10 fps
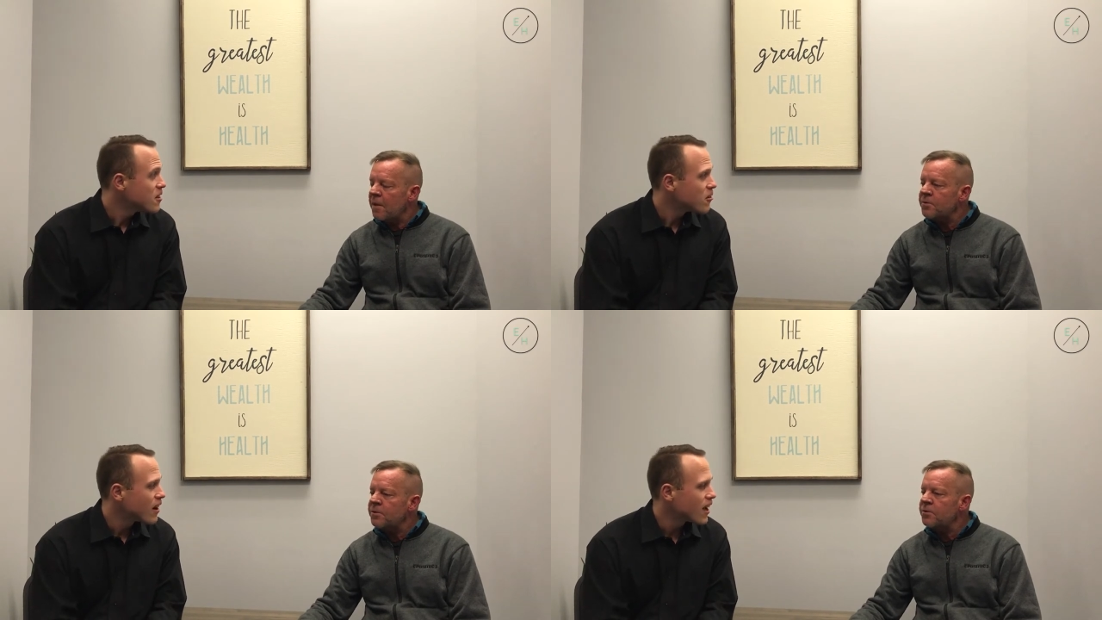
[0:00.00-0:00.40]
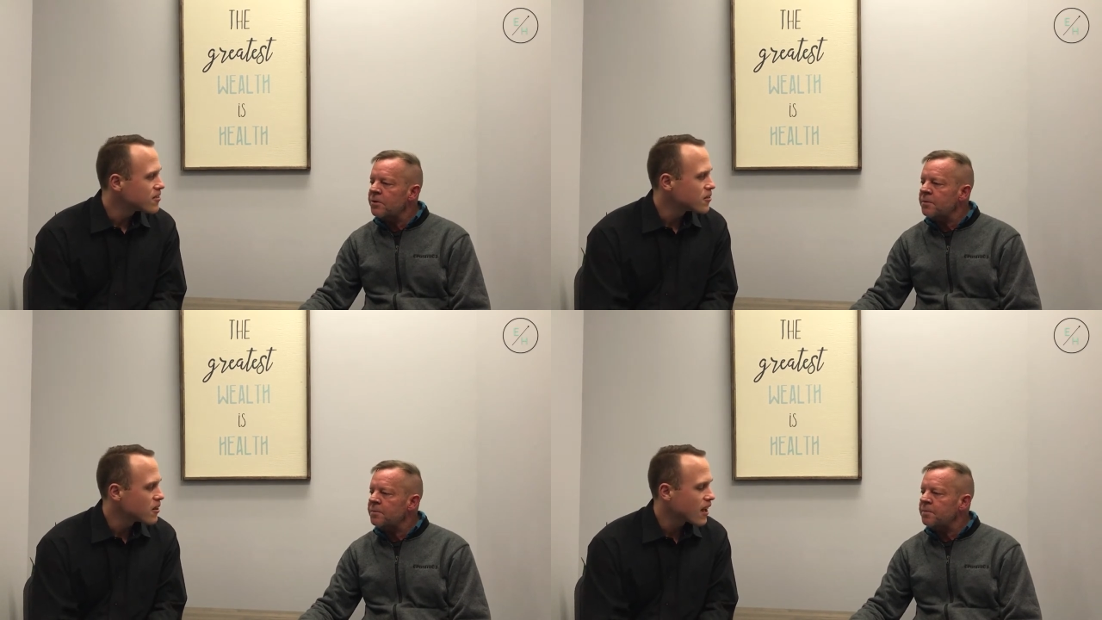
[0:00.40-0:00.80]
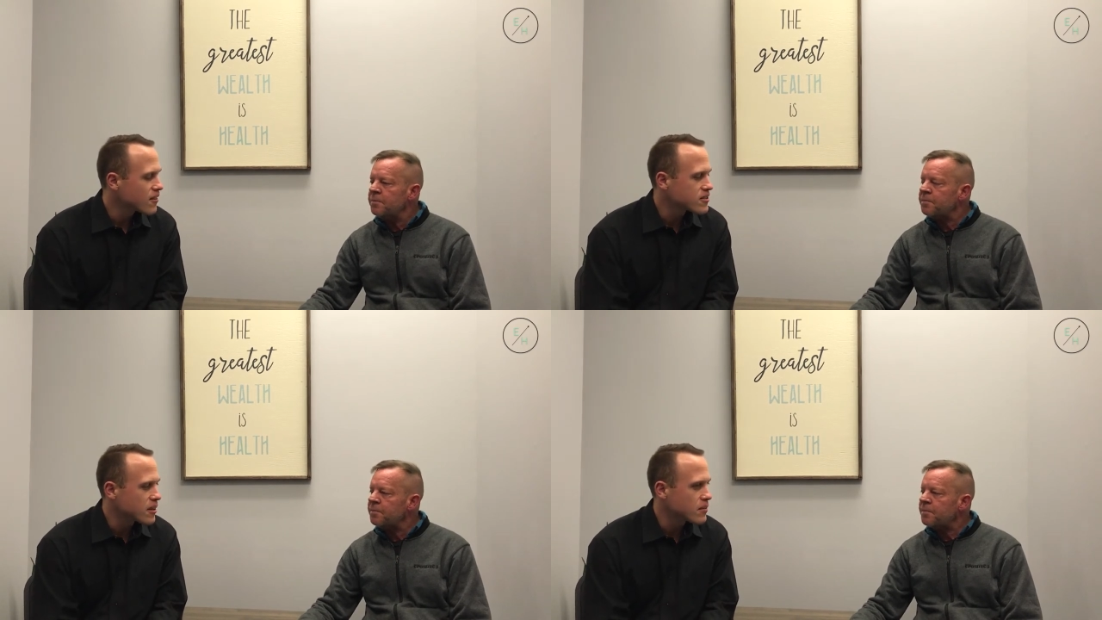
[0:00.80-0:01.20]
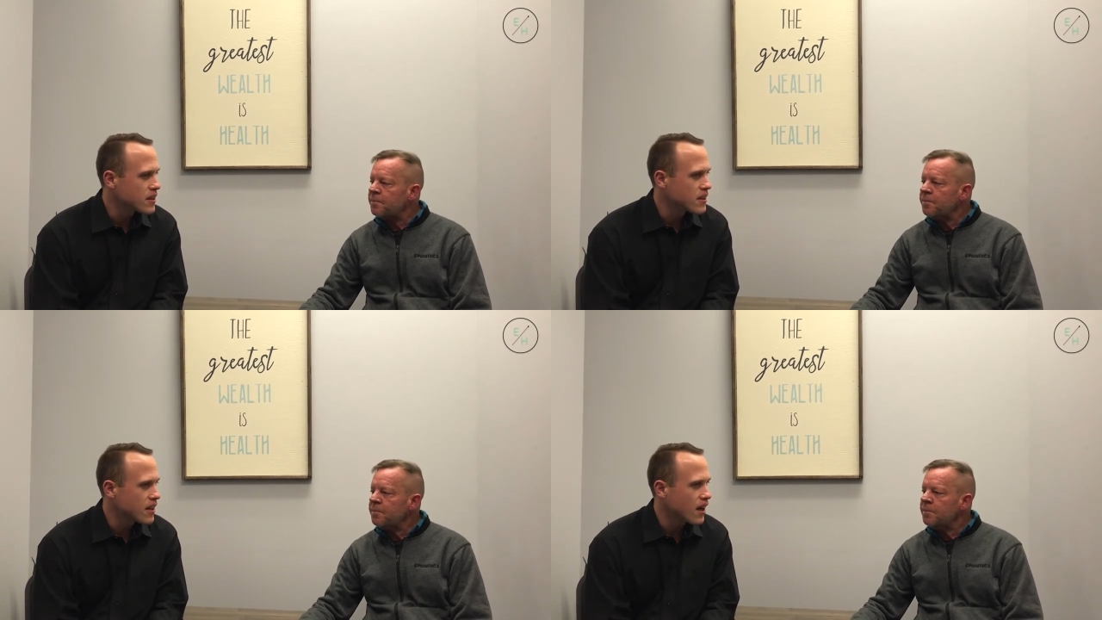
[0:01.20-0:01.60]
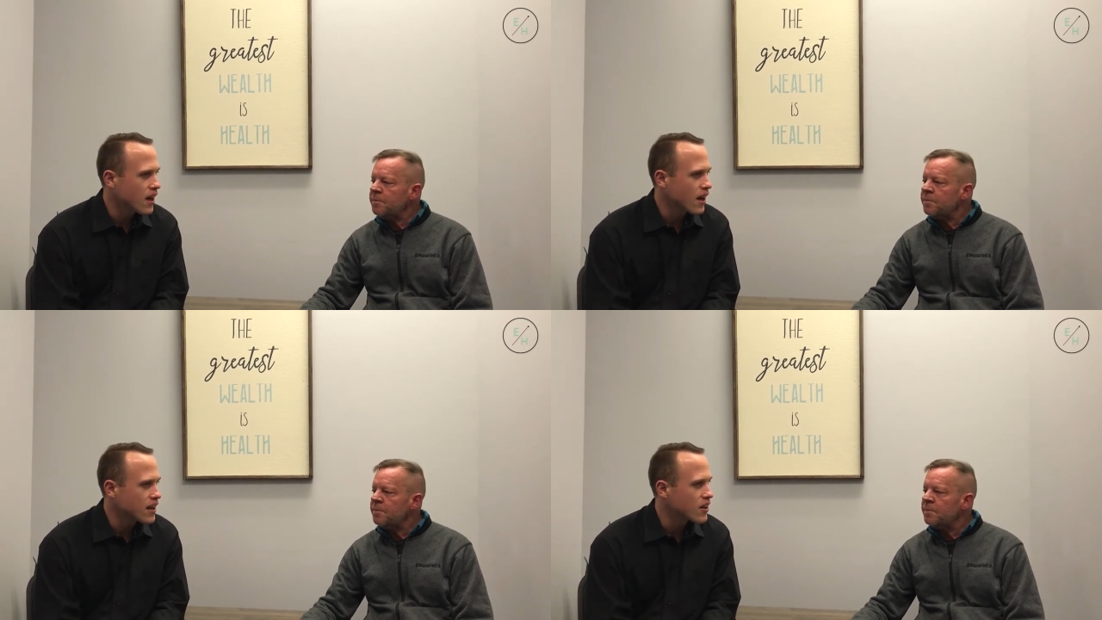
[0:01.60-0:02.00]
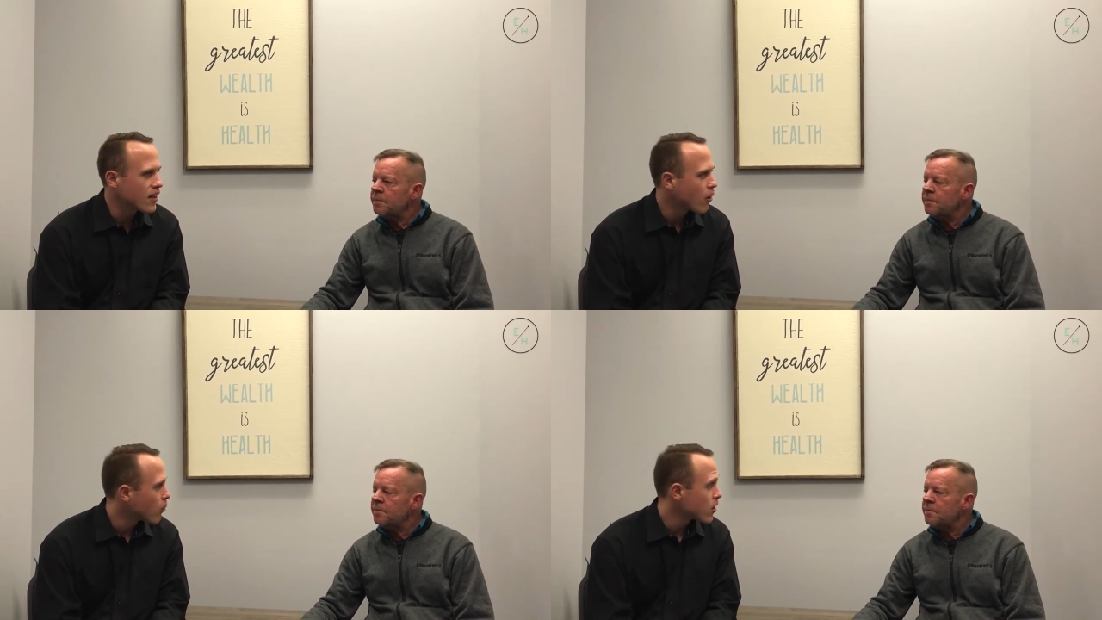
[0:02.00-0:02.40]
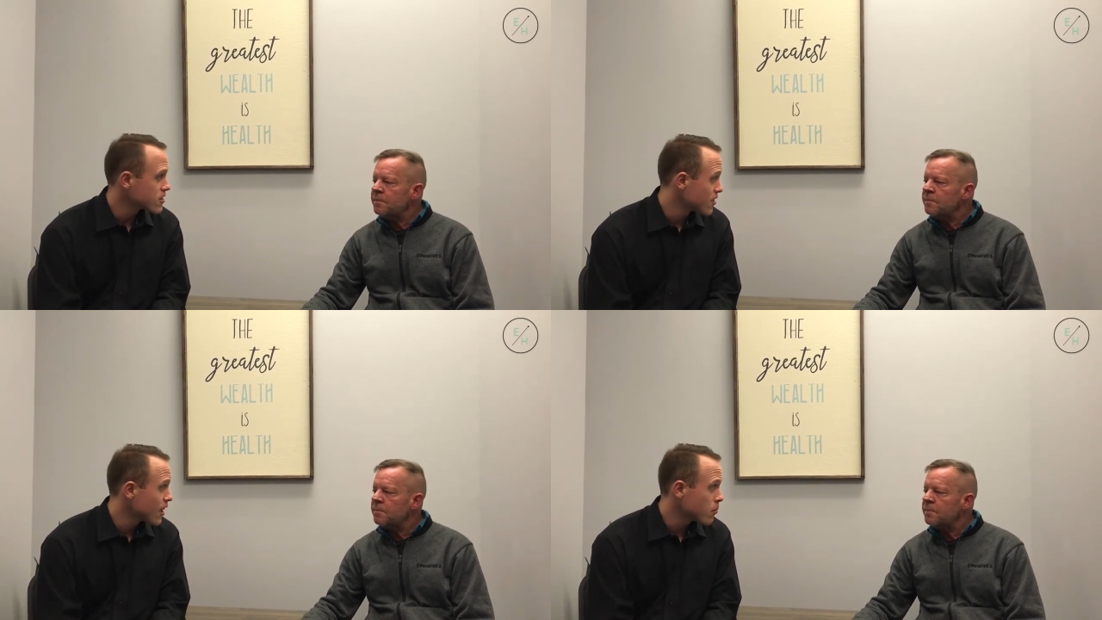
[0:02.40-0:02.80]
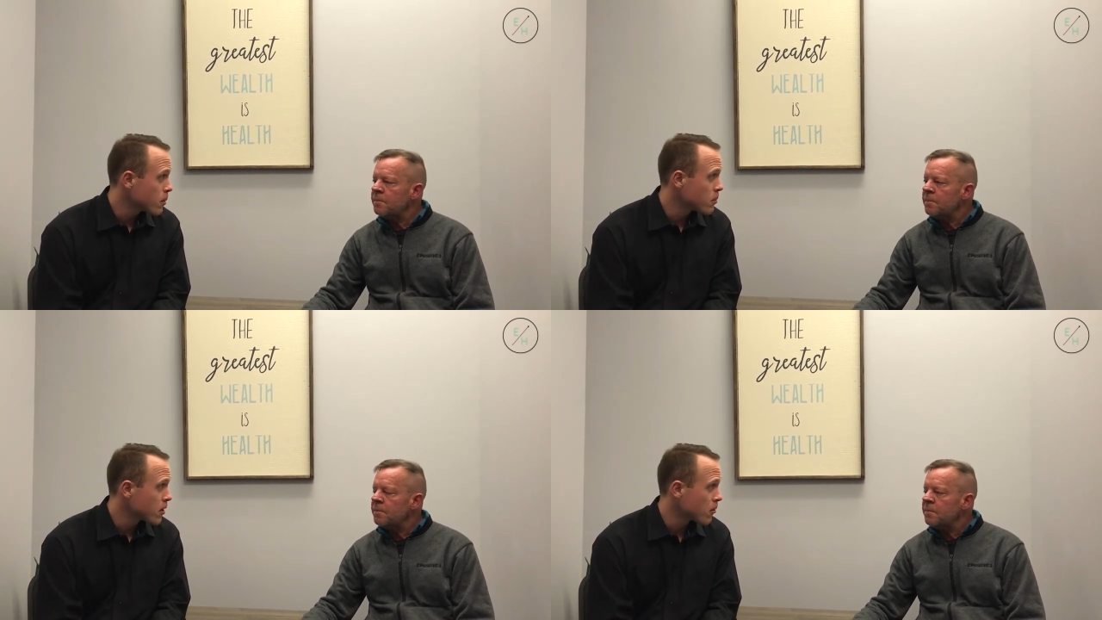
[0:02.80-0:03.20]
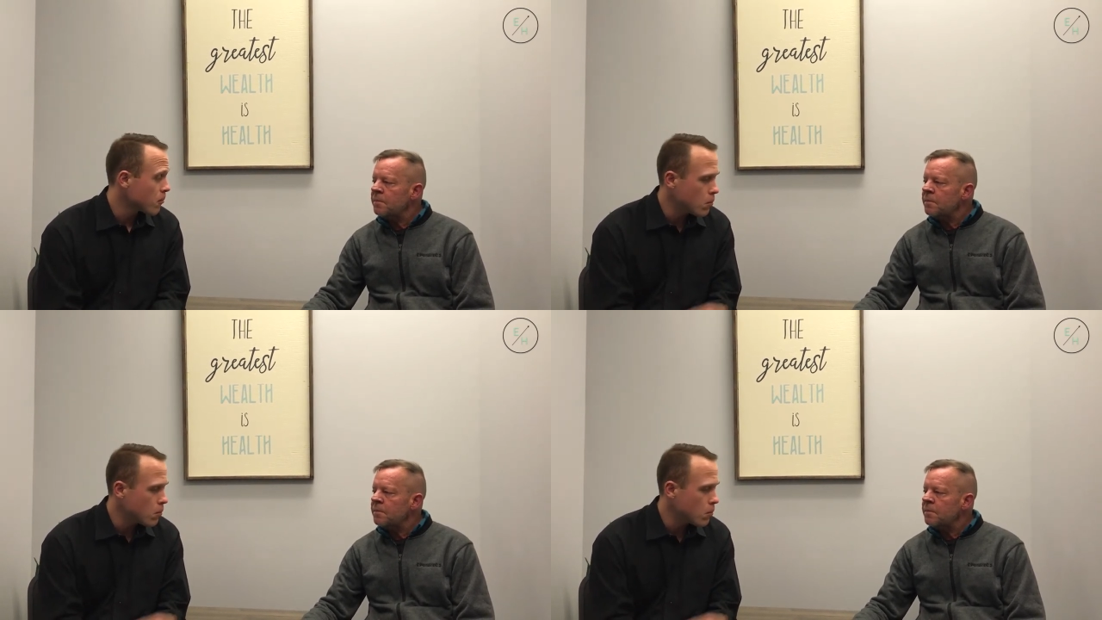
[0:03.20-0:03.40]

Speaker 1: Absolutely. we have, we have something uh, here that works and a lot of people don't,